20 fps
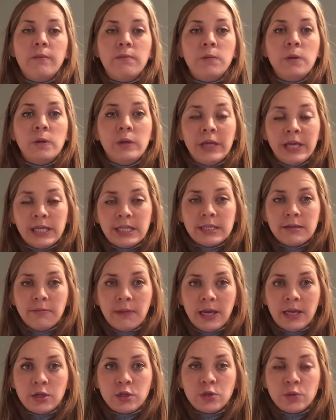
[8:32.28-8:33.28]
You need to
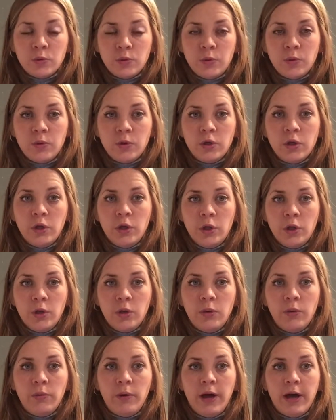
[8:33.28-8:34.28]
make sure
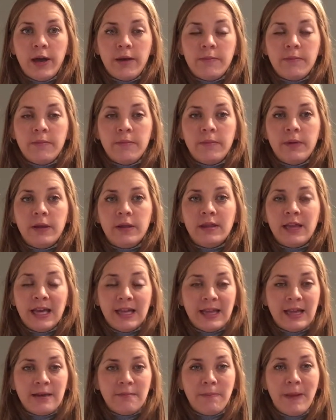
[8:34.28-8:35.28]
they
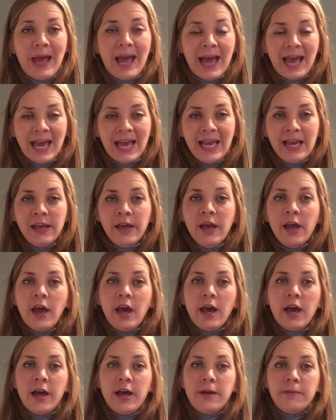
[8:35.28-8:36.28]
then pay,
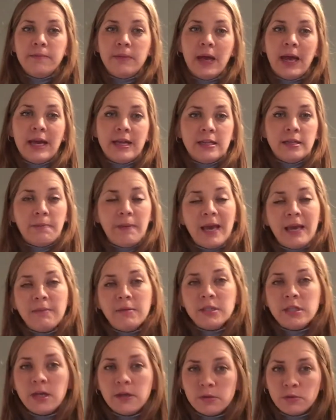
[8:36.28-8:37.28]
and the
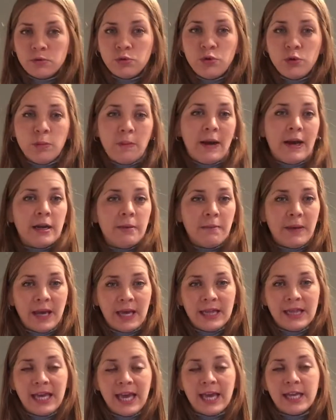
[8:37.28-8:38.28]
payment terms we'll talk about a bit
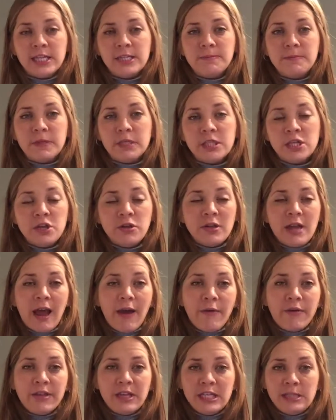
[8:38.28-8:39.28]
at the end. But so
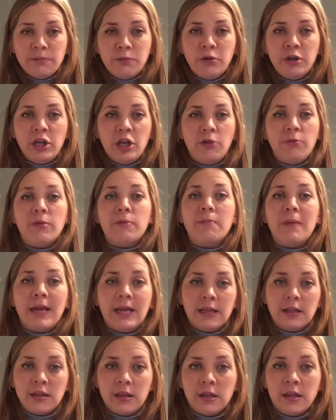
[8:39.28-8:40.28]
now at this point you would
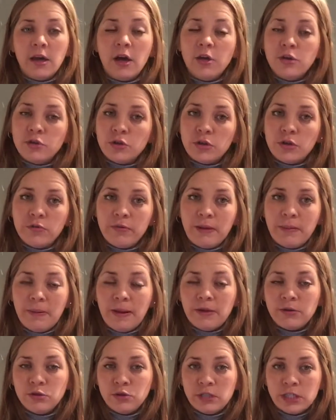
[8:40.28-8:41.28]
make the
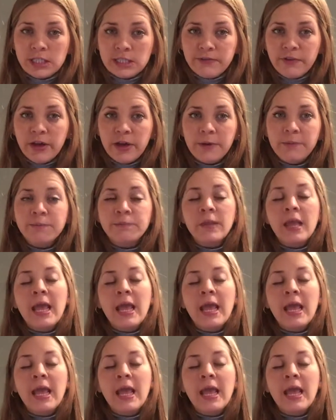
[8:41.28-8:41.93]
£103 transfer,